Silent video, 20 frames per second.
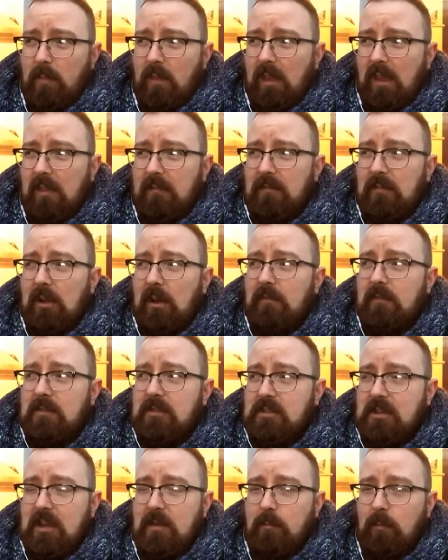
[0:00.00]
If not the
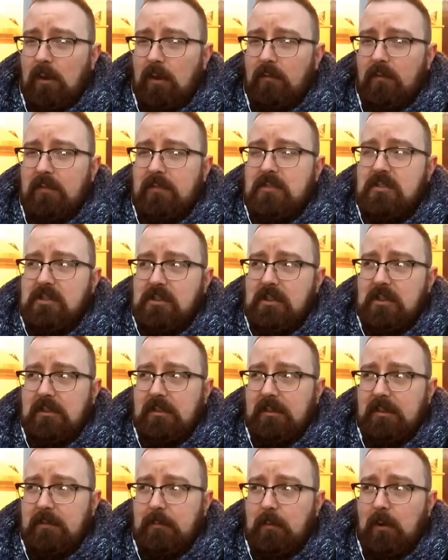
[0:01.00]
same one, then
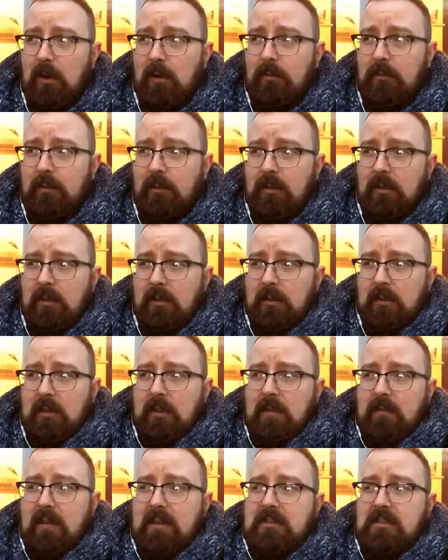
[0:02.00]
certainly one
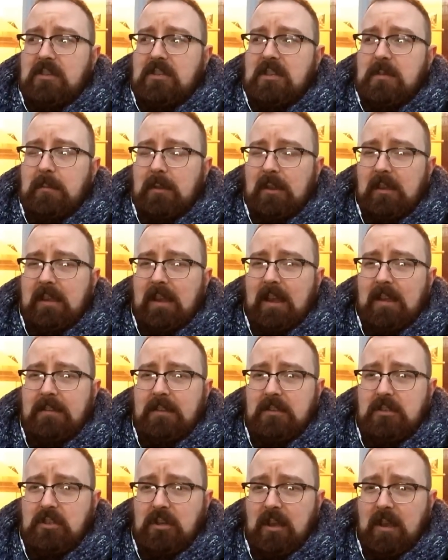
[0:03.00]
that has a similar kind
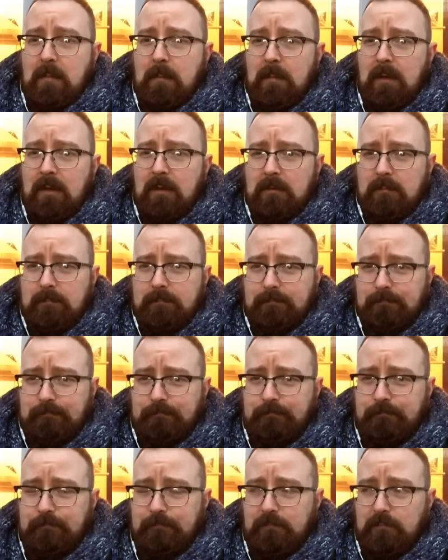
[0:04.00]
of chamber
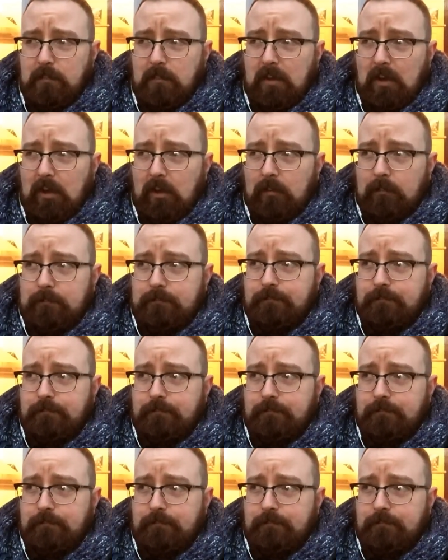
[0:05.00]
and bowl.